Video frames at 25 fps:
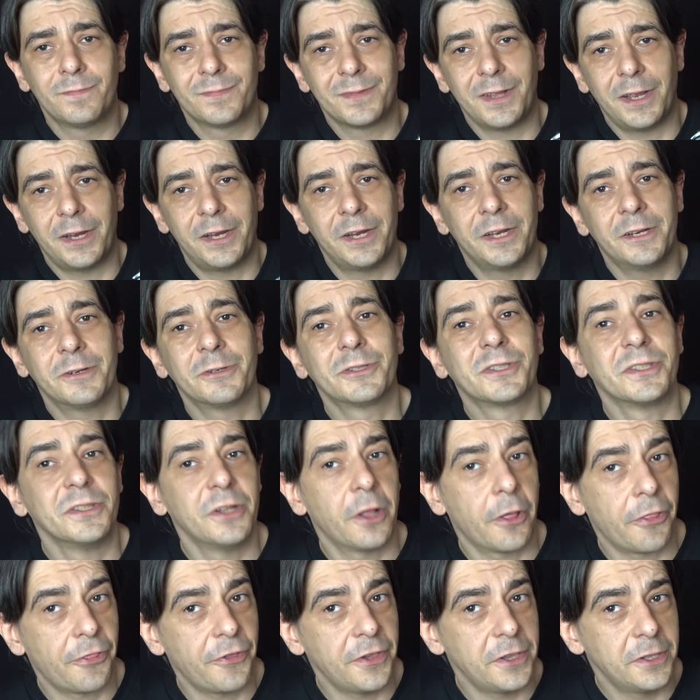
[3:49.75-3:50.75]
there's
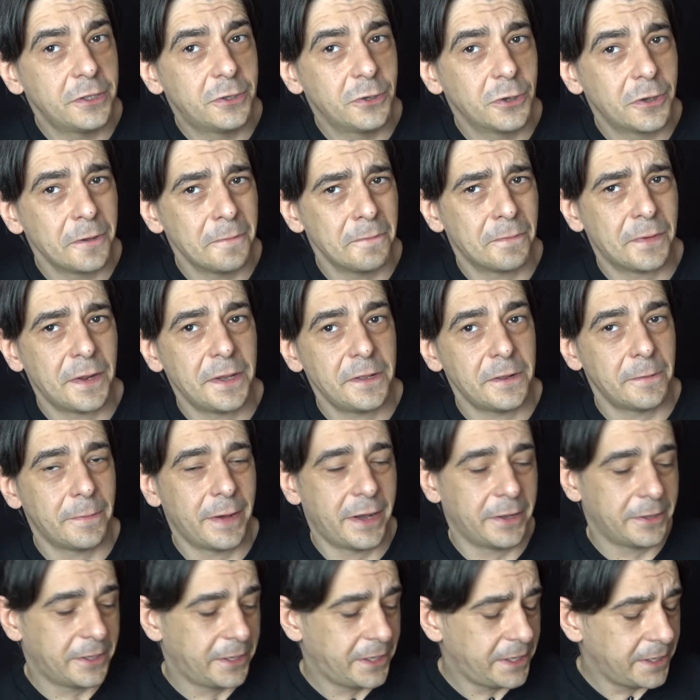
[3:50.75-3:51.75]
nothing to complain
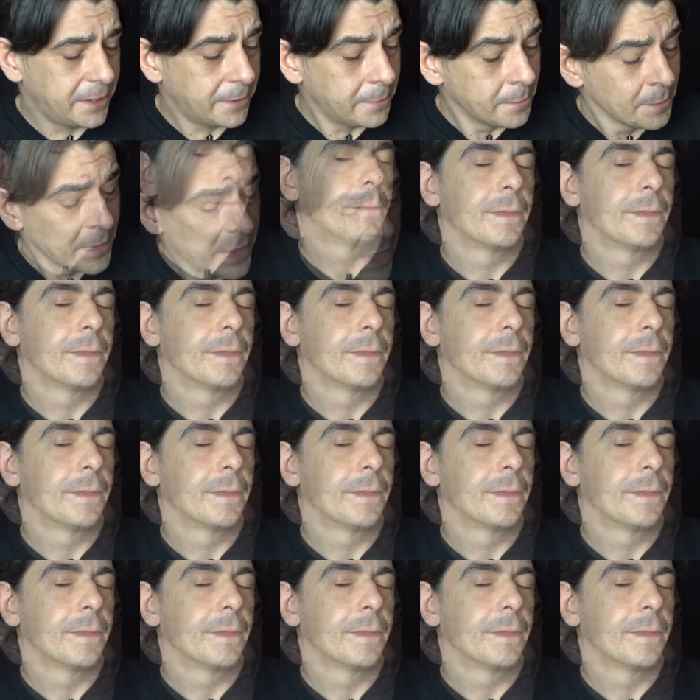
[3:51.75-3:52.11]
about here.